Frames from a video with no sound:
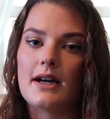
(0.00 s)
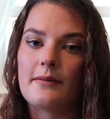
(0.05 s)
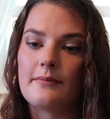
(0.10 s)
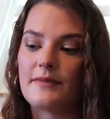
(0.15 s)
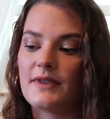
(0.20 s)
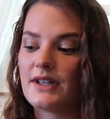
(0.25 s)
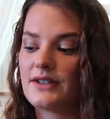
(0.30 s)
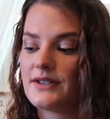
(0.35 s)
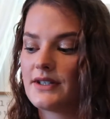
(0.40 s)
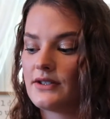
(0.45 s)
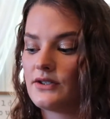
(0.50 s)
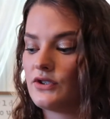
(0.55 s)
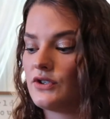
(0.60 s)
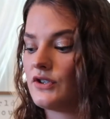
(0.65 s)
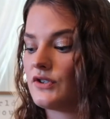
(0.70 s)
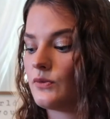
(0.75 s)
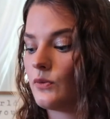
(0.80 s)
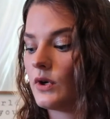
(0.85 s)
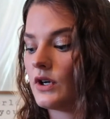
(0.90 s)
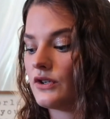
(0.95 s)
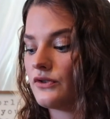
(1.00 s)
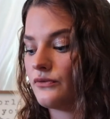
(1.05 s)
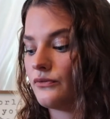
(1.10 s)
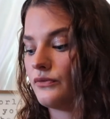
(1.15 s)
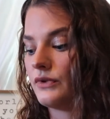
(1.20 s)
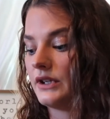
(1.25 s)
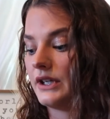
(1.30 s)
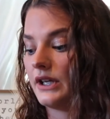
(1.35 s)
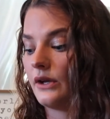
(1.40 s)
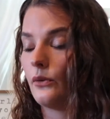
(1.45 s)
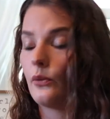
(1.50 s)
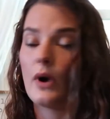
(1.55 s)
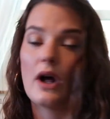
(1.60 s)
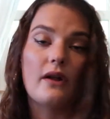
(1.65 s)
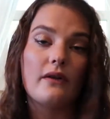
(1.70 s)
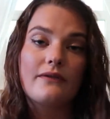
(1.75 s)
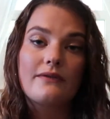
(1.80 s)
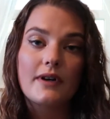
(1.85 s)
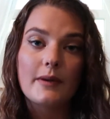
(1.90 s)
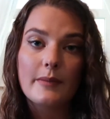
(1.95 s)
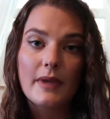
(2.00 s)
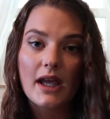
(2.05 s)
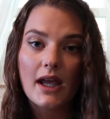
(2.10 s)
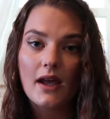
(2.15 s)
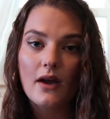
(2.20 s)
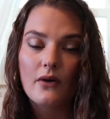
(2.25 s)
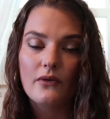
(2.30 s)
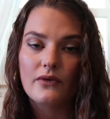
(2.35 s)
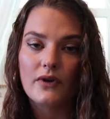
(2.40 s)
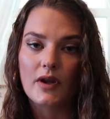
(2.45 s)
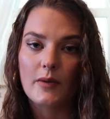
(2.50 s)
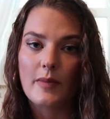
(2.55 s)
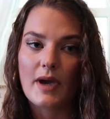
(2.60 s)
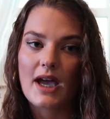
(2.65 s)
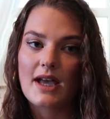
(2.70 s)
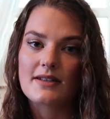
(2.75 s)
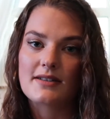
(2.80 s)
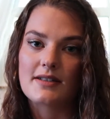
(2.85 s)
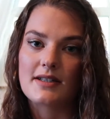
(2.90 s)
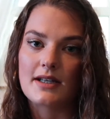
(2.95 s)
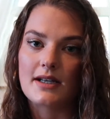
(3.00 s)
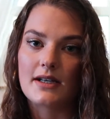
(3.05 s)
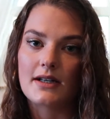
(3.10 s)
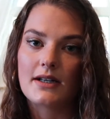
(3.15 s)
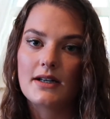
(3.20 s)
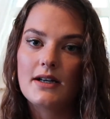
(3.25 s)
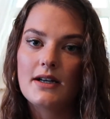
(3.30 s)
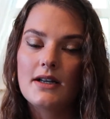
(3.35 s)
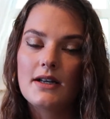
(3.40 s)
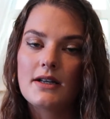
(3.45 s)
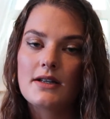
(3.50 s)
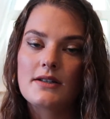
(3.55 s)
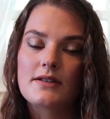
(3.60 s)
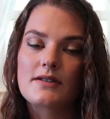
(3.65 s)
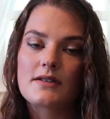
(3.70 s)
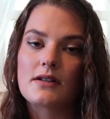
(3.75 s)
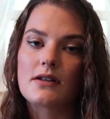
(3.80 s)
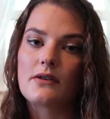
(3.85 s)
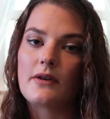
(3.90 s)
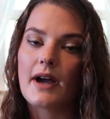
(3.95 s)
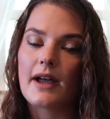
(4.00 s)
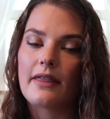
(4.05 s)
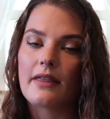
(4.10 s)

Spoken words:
This has just worked really well for me over the past year, so I